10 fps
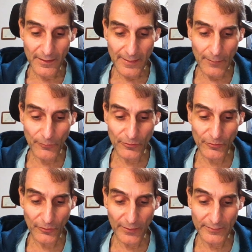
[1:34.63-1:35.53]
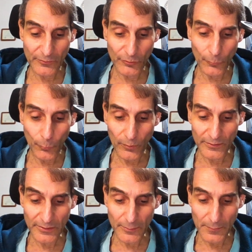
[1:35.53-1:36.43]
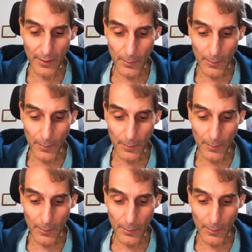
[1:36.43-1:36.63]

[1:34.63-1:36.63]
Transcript: that was assigned to William